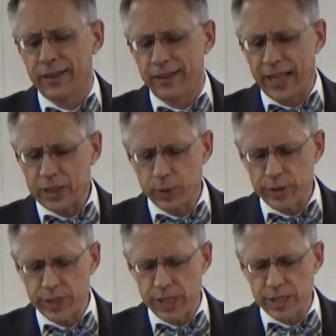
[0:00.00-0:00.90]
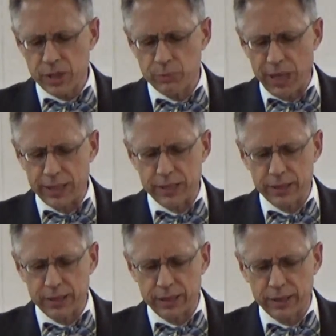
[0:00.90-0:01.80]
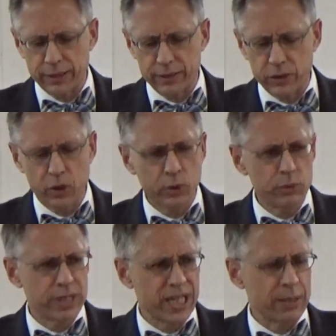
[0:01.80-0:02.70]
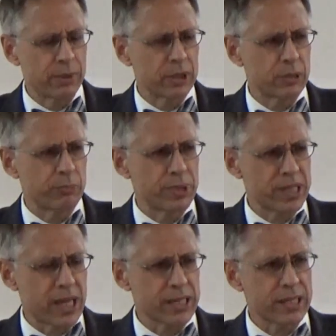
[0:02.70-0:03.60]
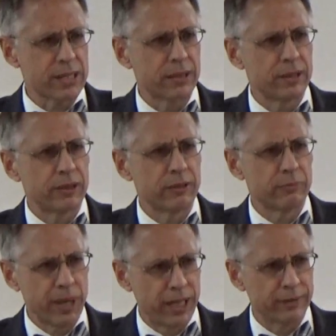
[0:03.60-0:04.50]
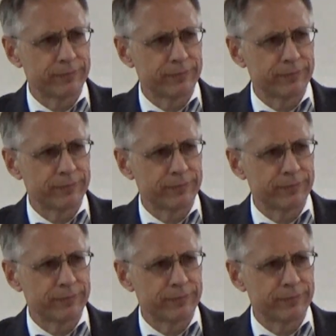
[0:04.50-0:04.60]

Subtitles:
That's where Jesus met two demon-possessed men